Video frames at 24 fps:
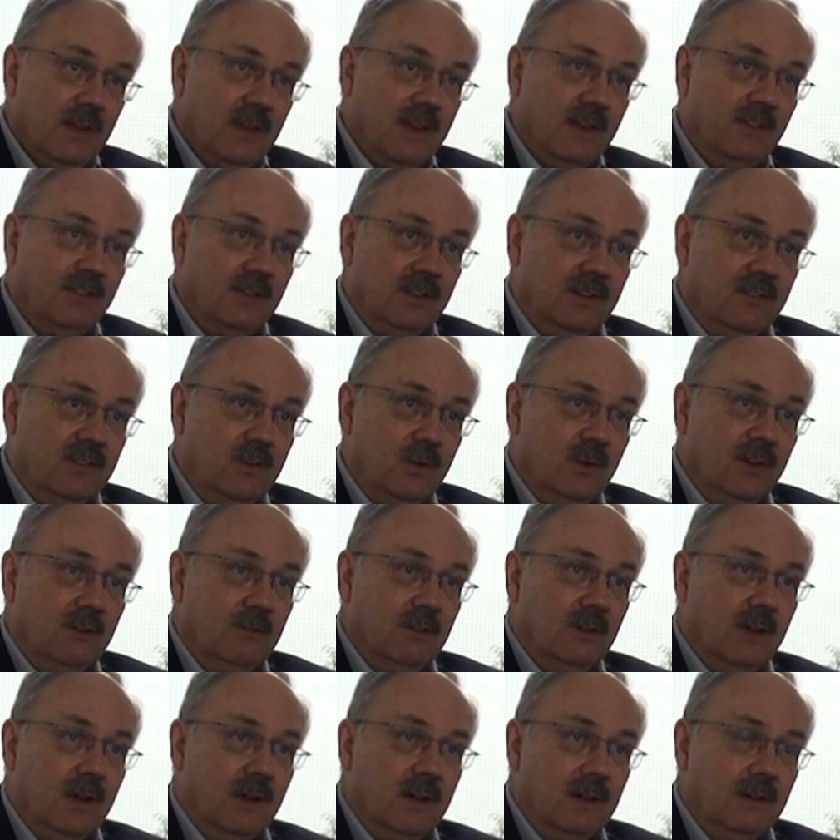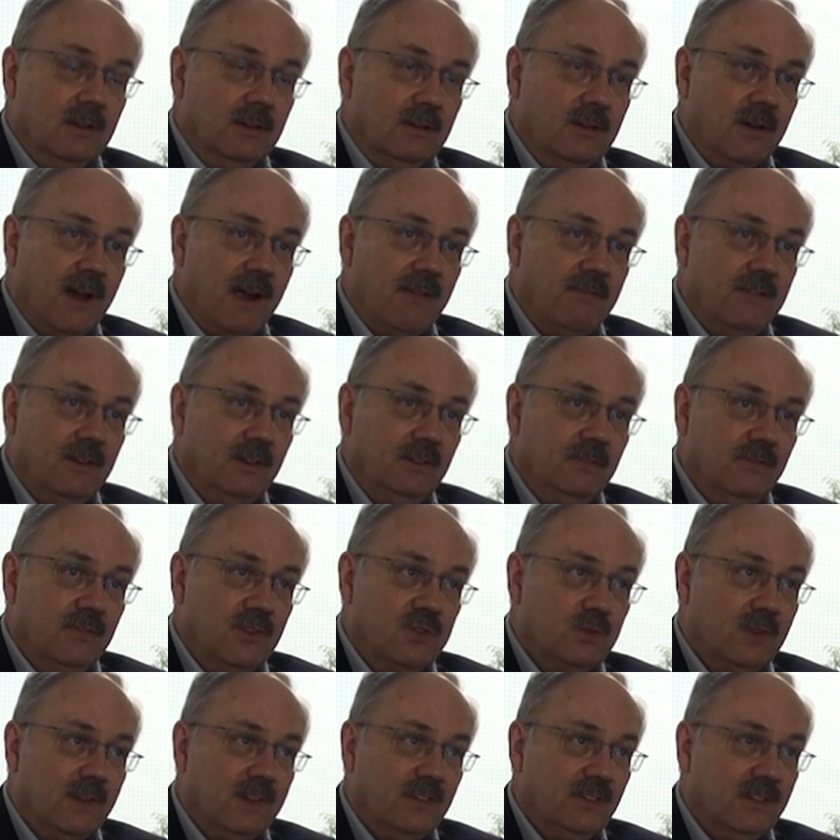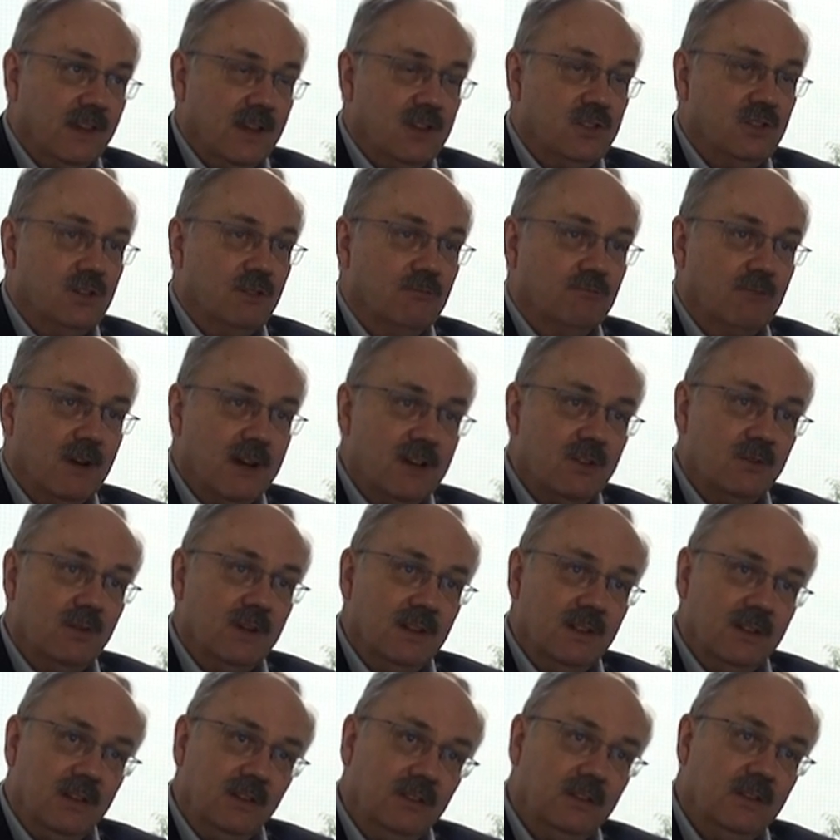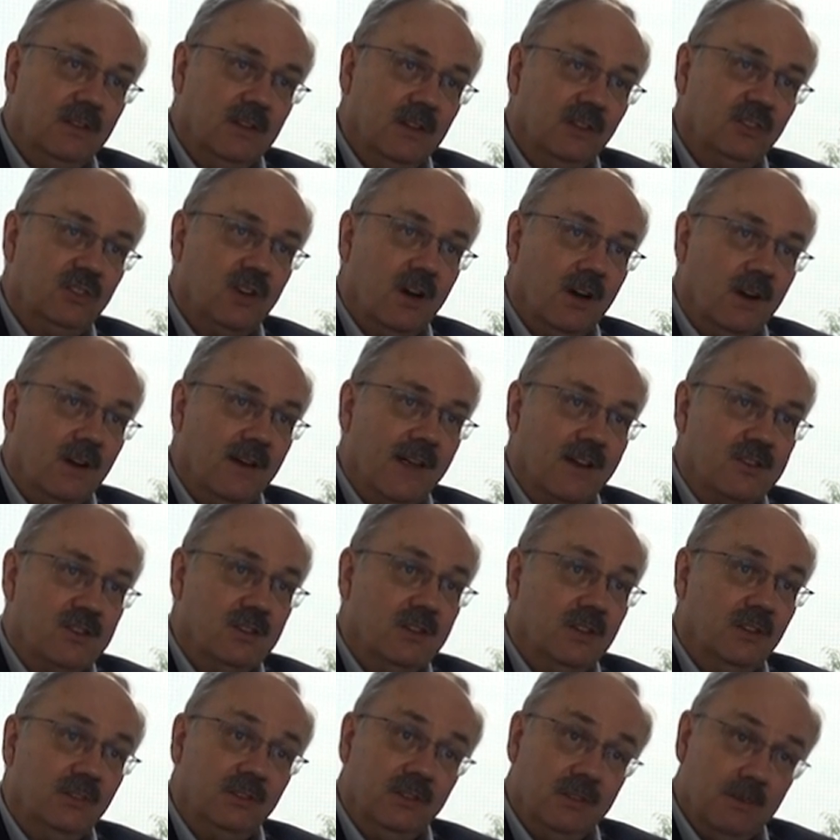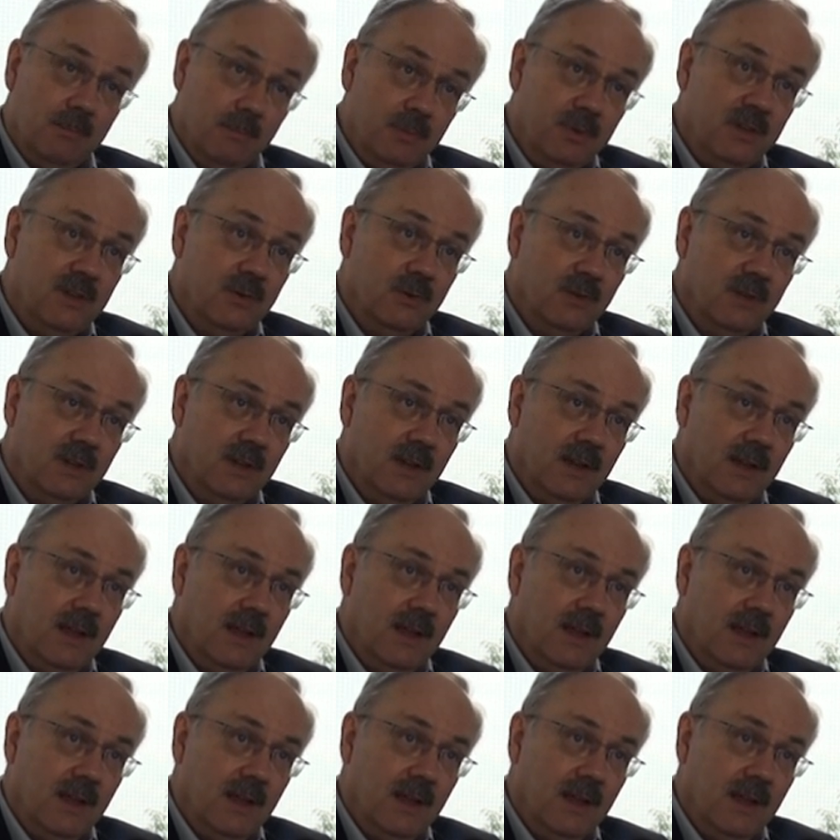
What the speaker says: Instead of doing graphics visualization and rendering, this card actually does compute.